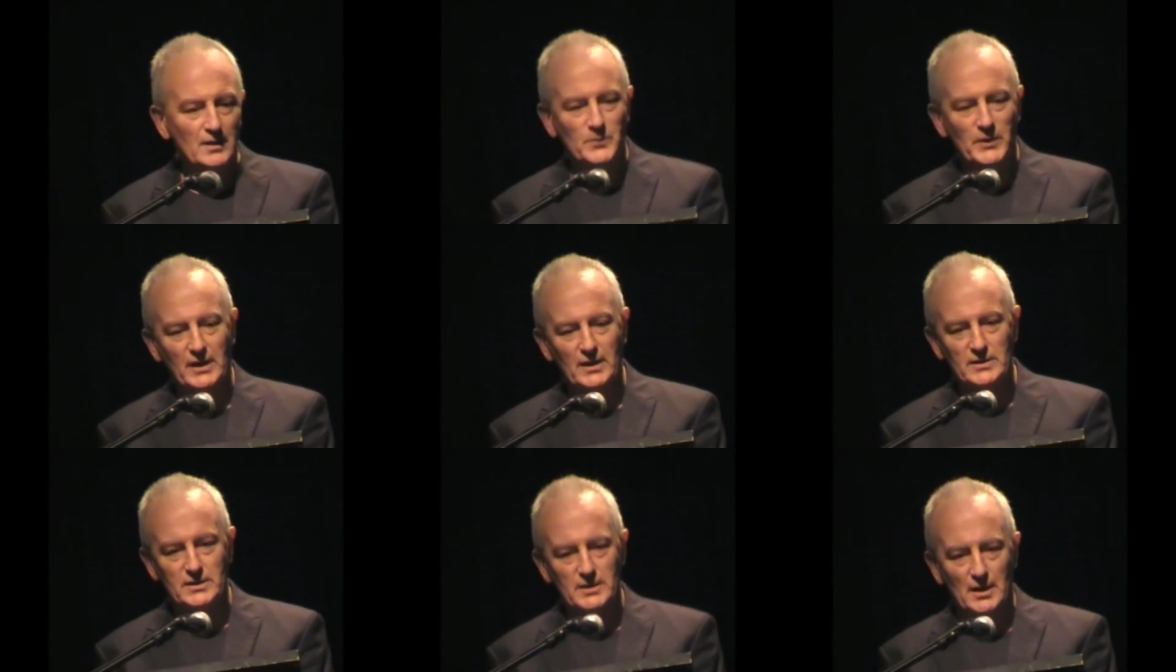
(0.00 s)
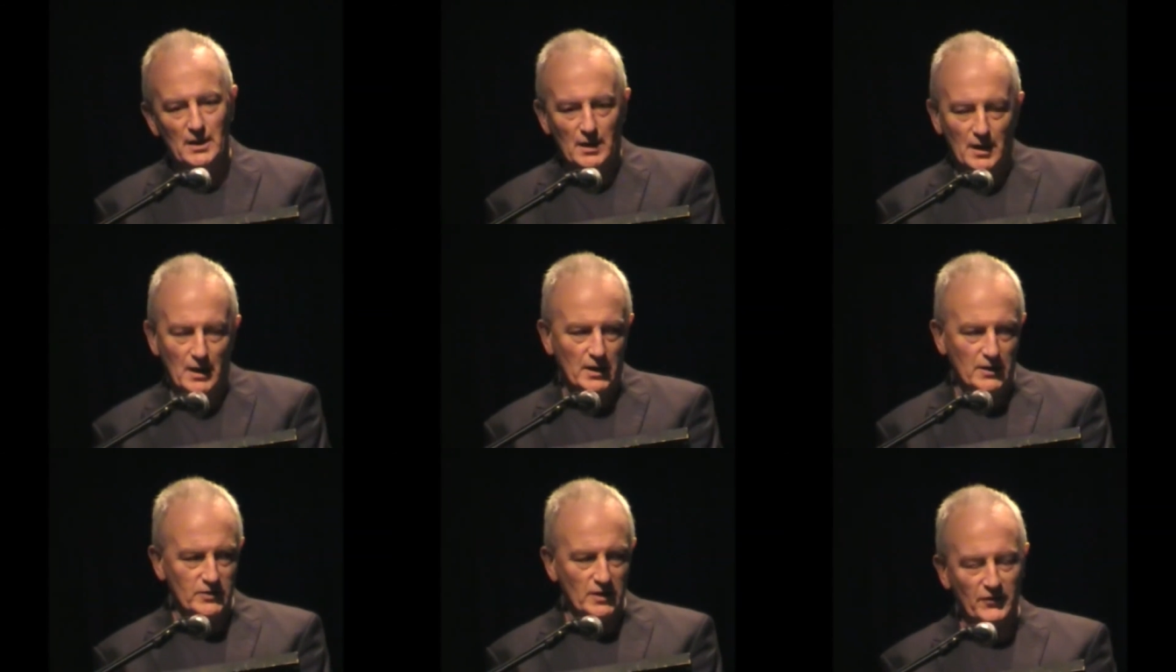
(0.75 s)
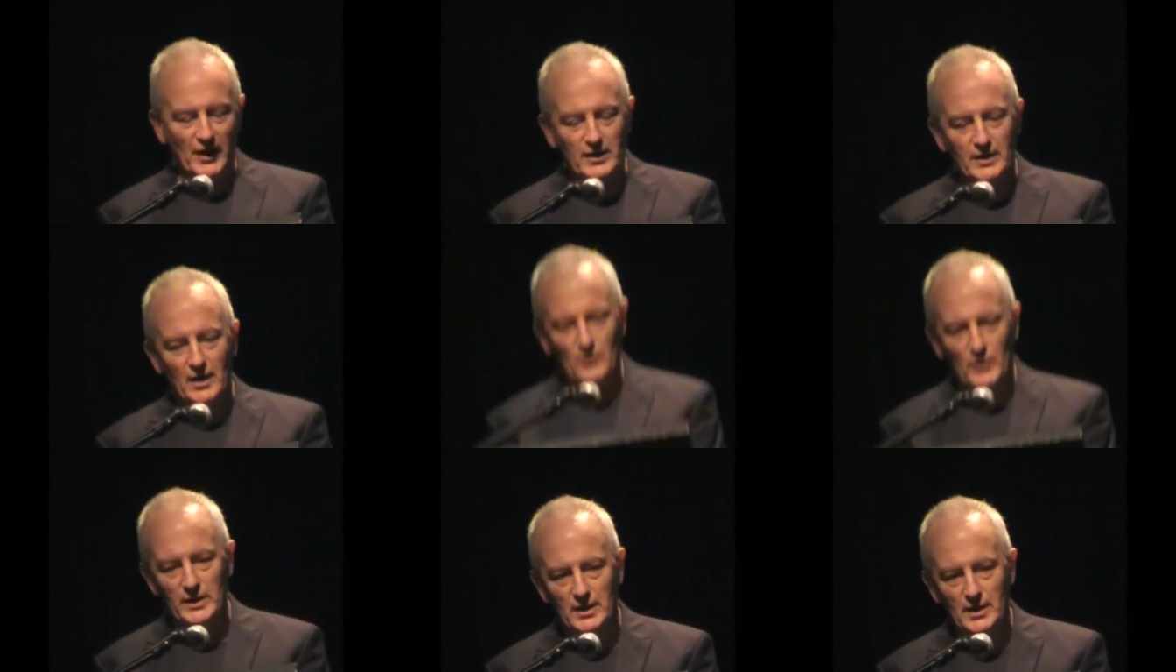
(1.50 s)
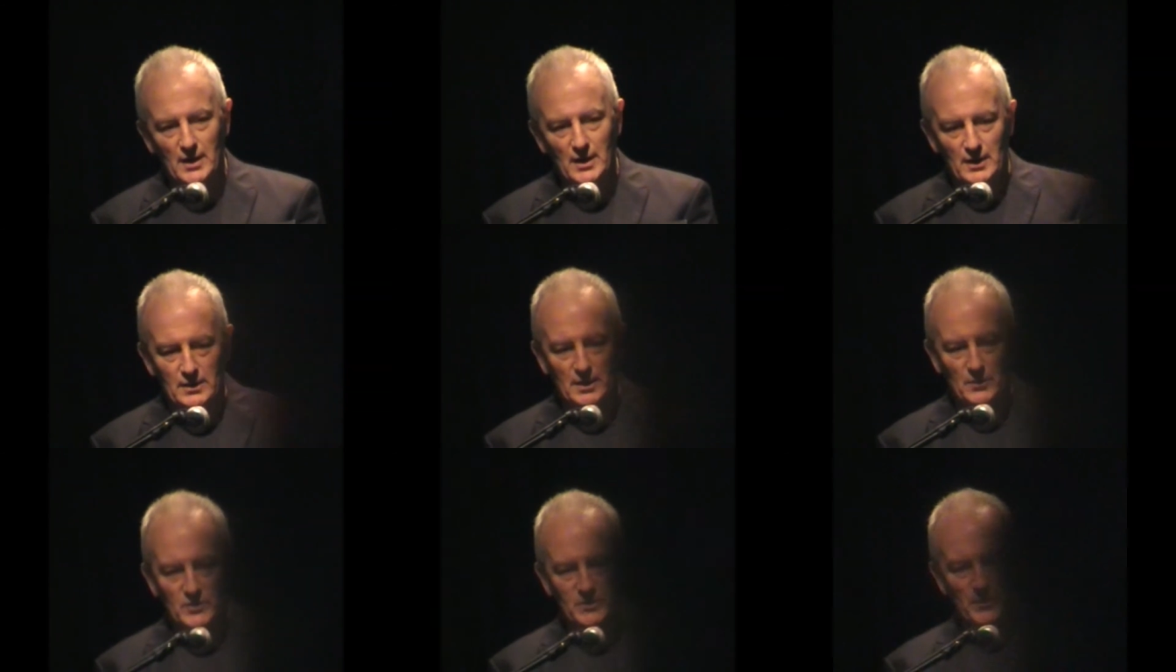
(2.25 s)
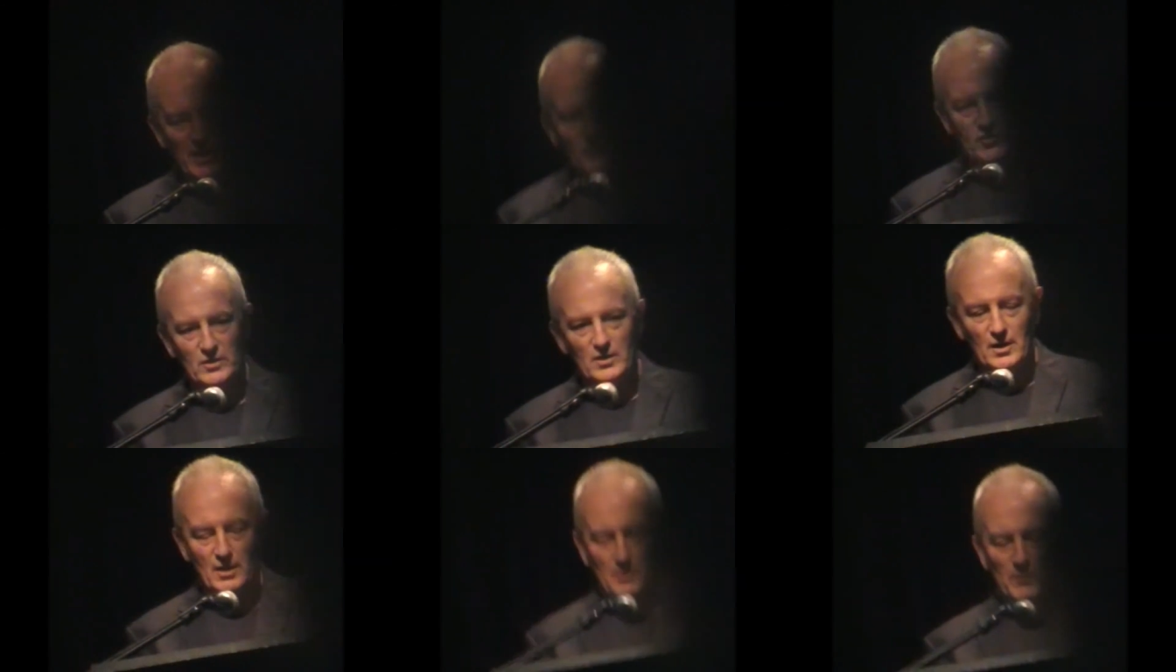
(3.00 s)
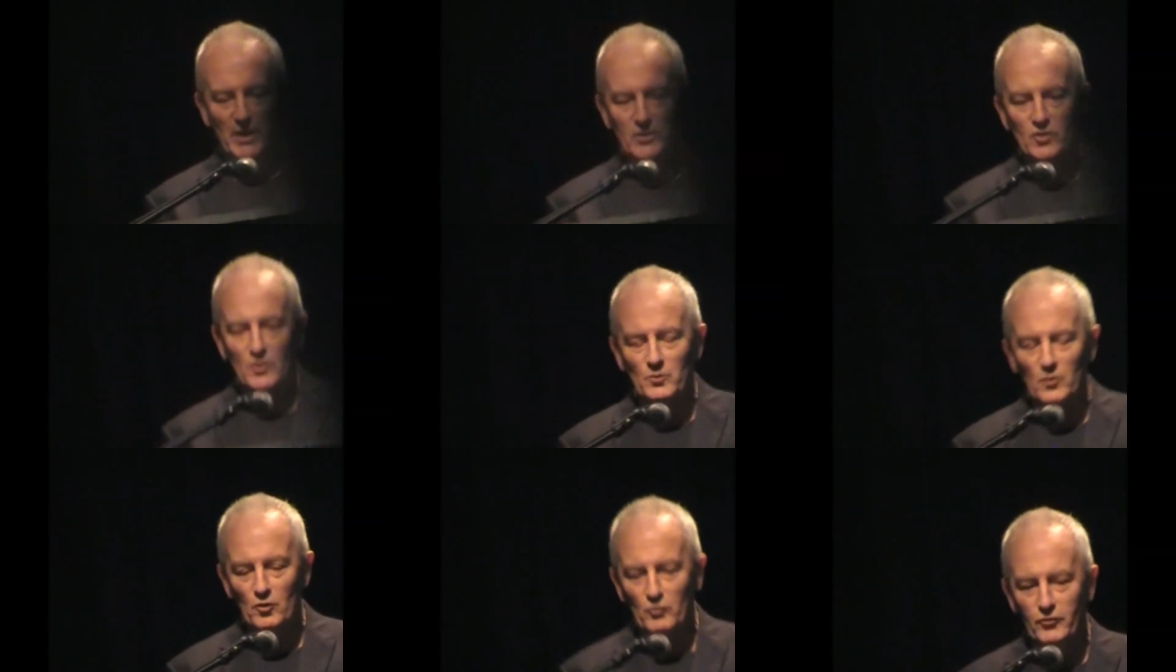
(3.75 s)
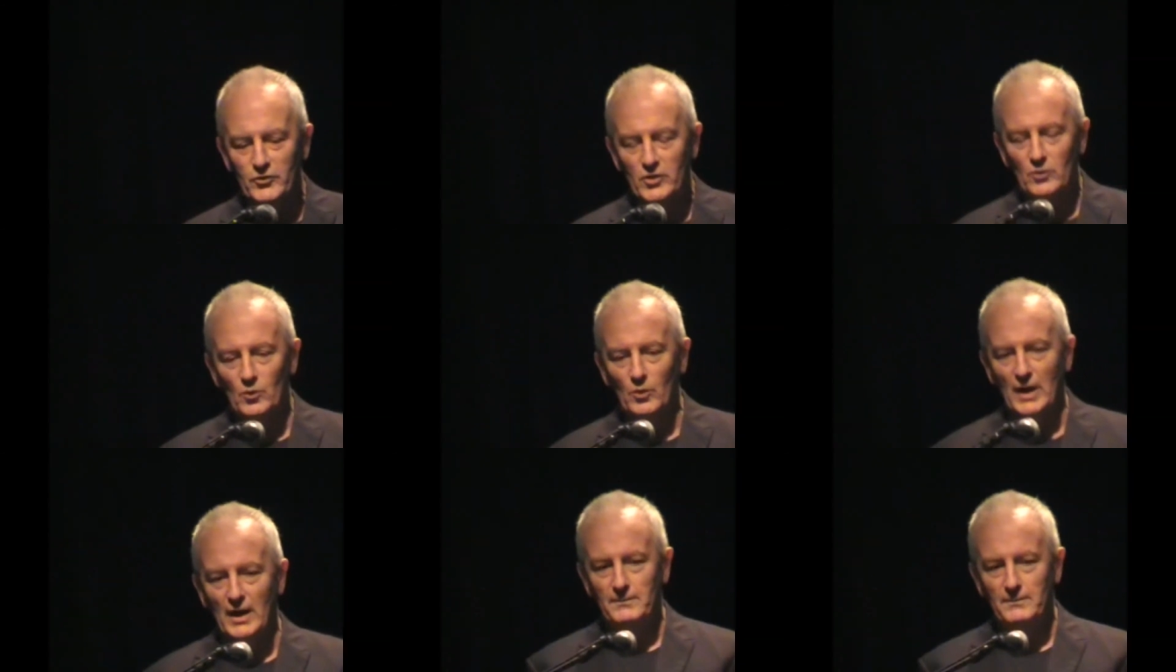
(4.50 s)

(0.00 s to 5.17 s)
because as you've heard already, there was major move to